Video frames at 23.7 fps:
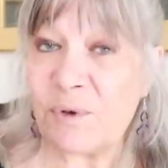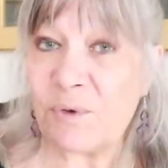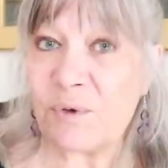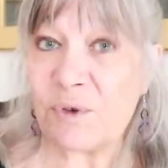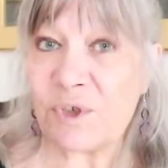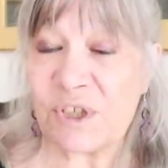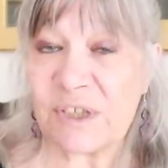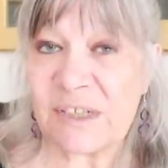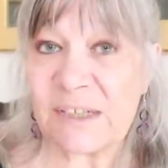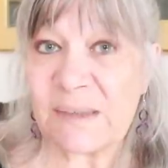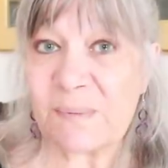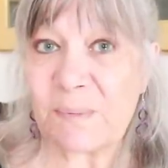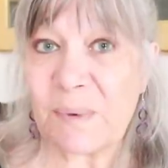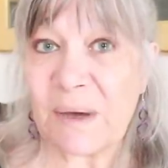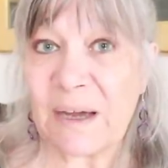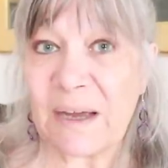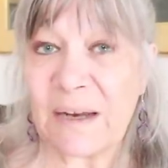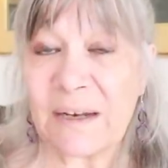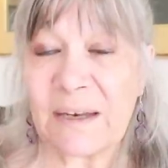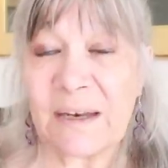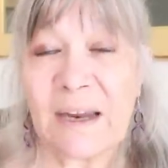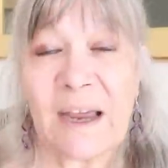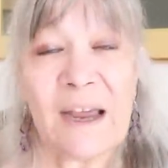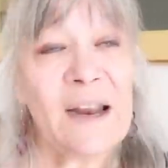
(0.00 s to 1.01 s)
Notions
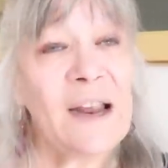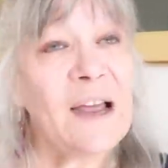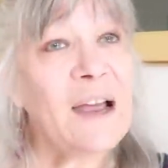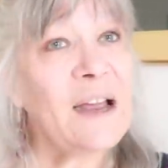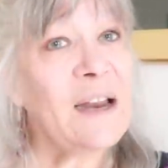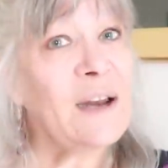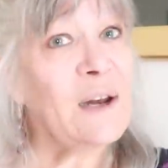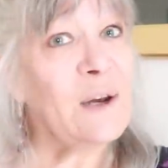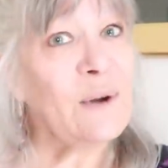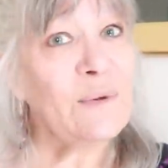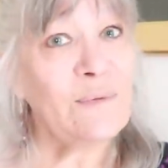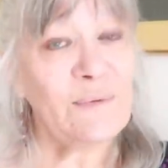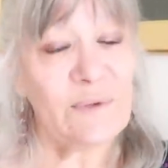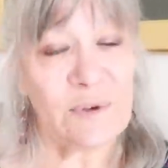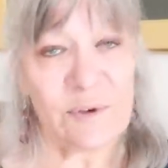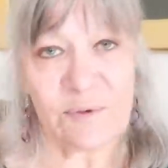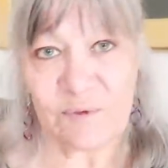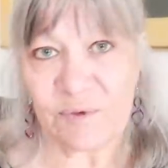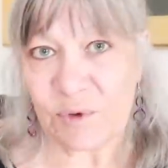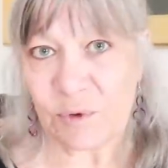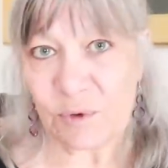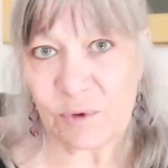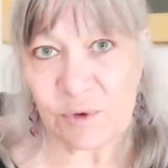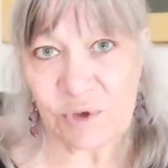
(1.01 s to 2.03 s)
pattern and I love
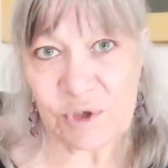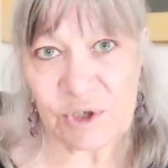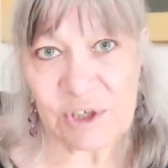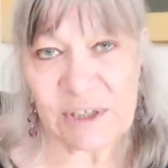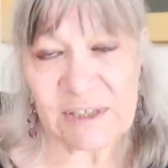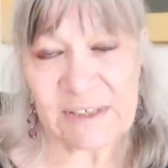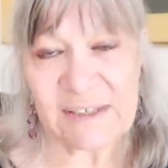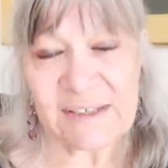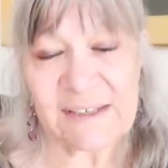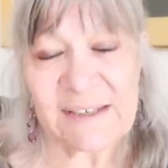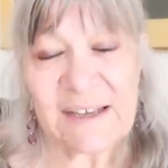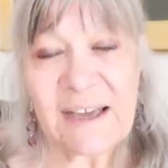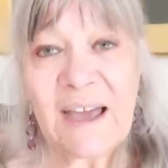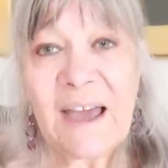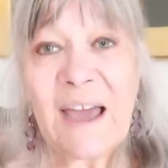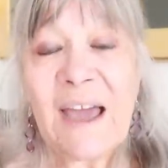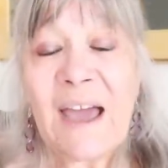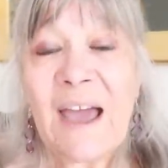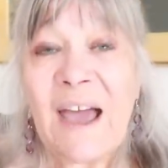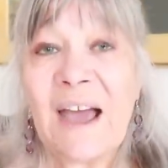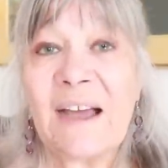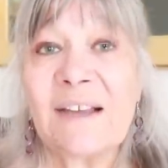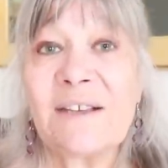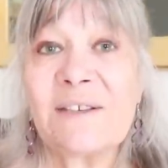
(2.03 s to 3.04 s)
Love Notions.
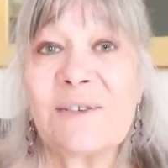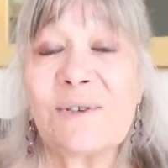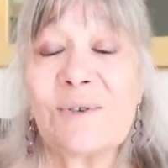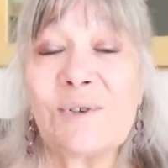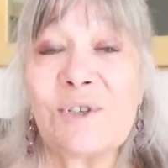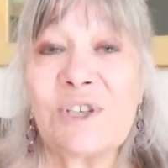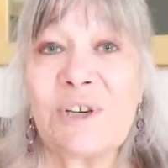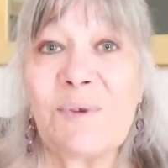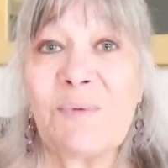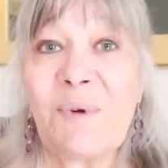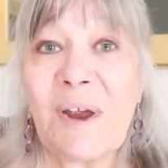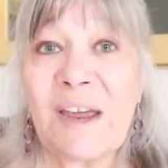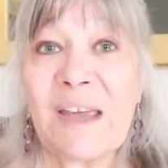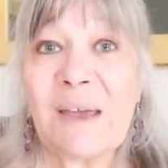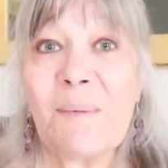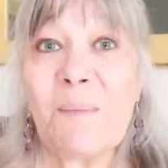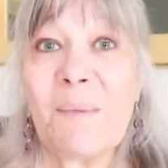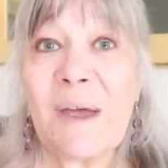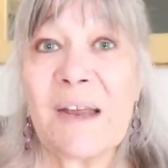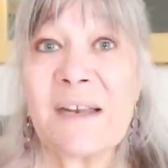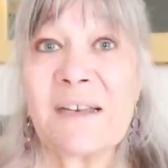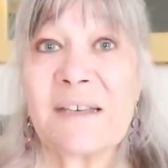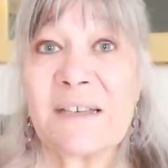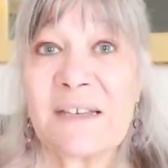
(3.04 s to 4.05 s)
And so she
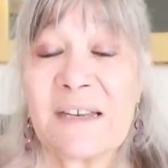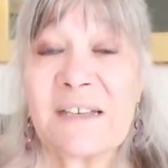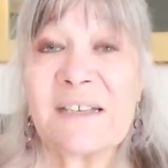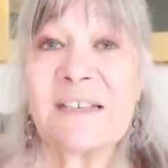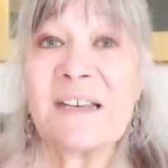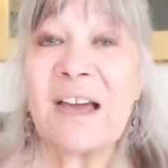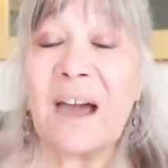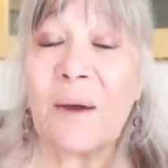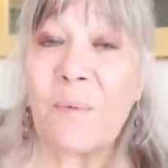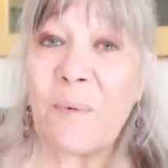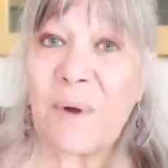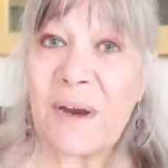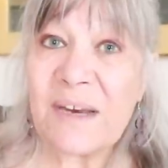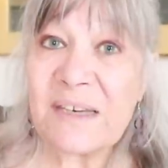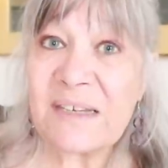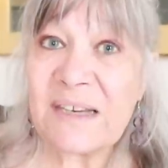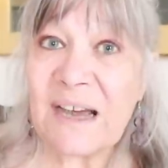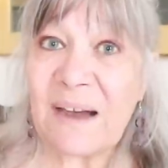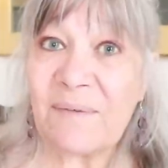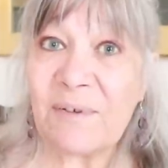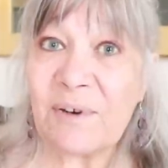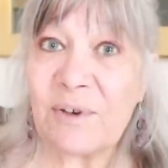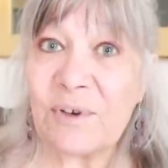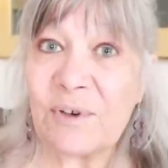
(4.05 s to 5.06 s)
recommended it. I went to
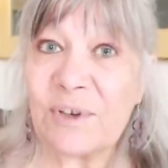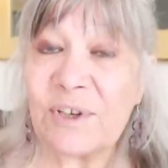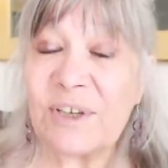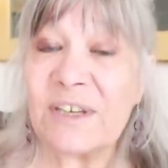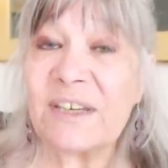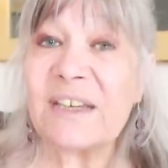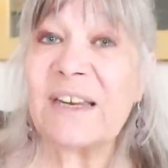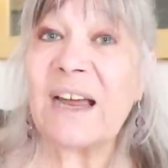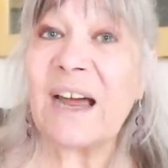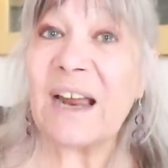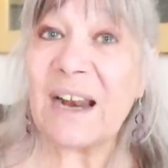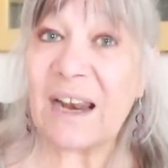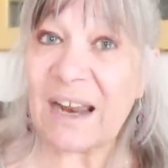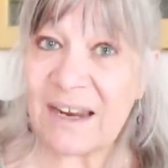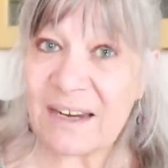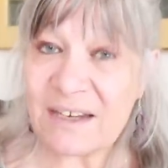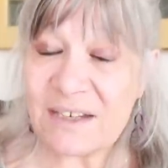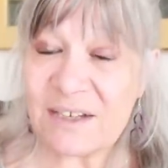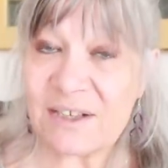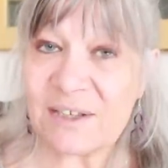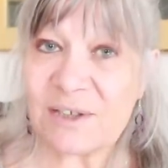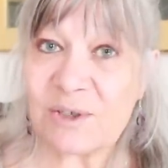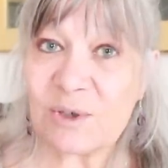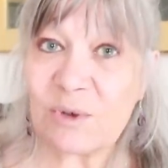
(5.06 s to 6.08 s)
have a look at it. I
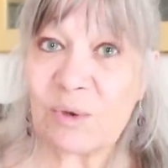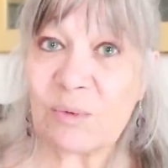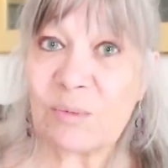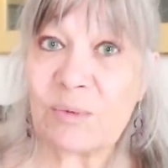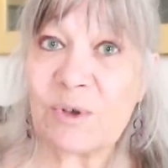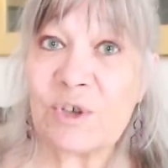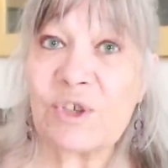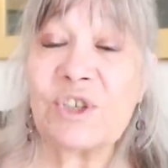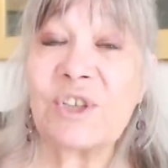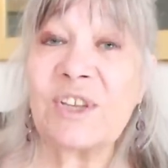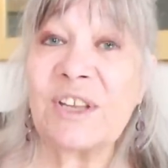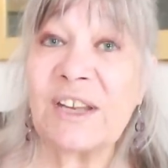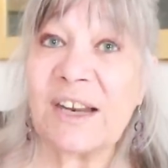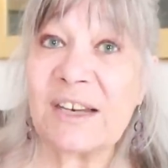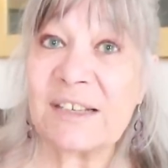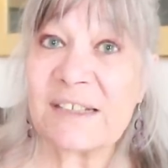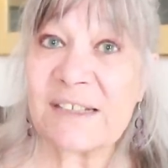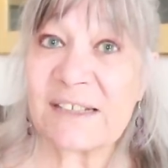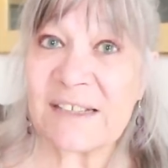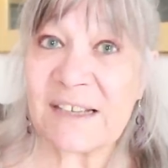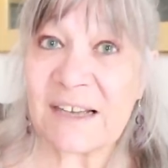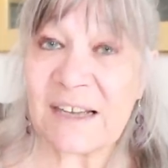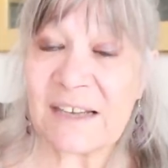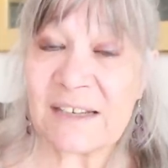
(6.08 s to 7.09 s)
liked it so much that I
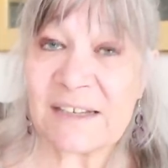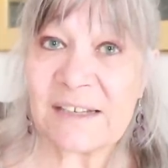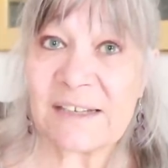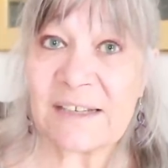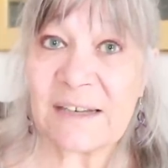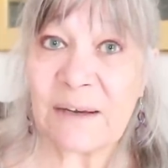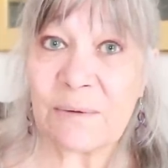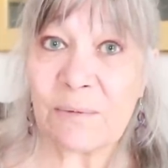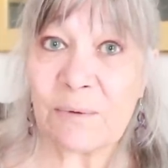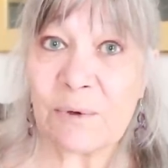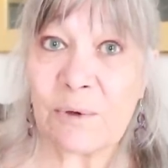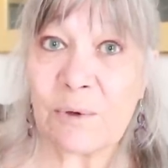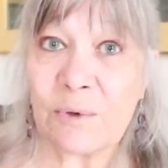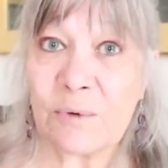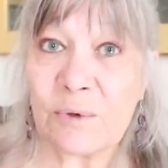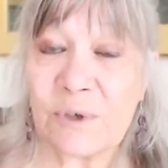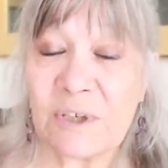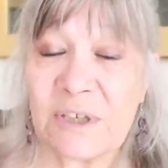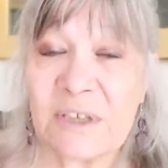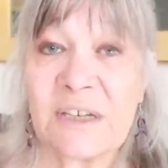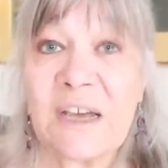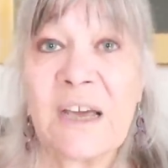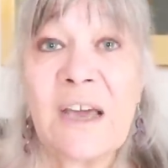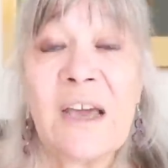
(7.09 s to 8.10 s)
decided to
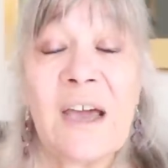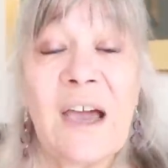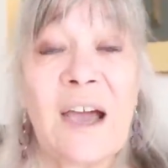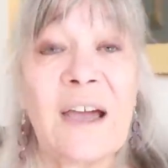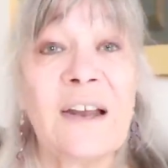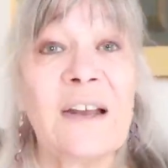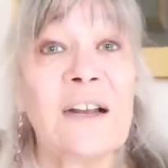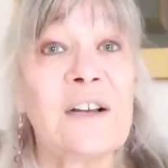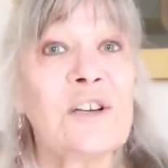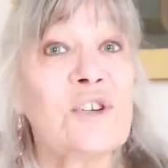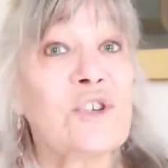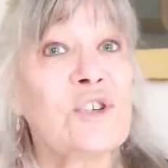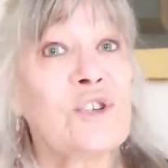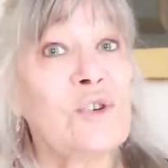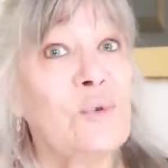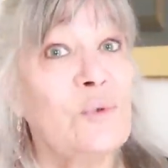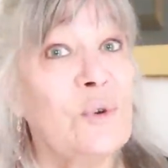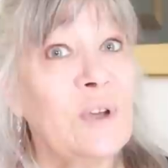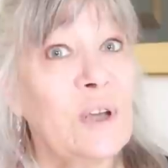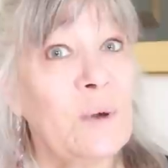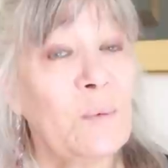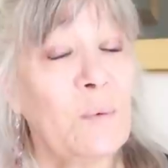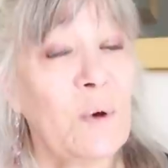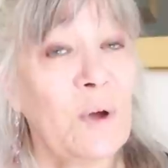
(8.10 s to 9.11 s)
download it and I'll
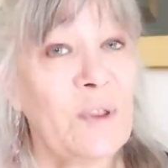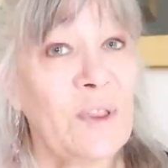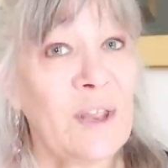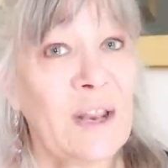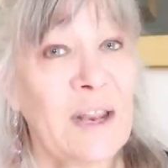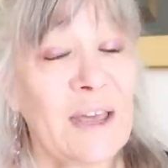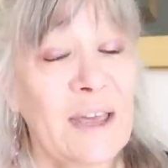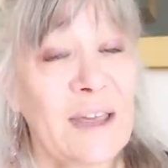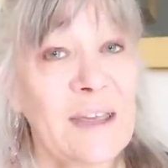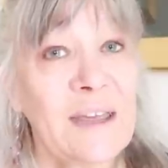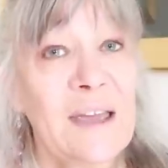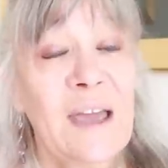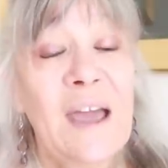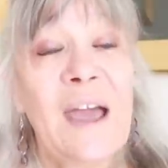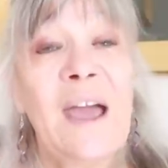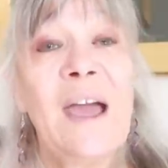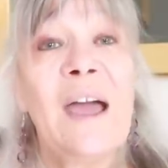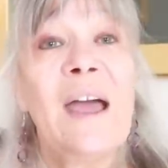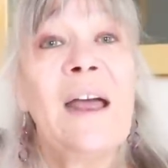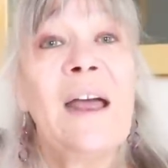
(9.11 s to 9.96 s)
show you what they're like.